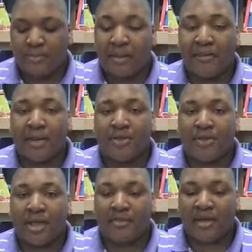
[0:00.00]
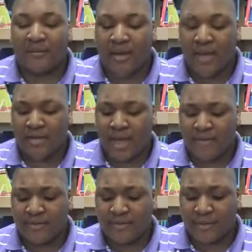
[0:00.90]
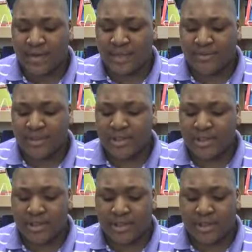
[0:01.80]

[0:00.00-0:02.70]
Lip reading: My mother helped my father out of the Ford Expedition.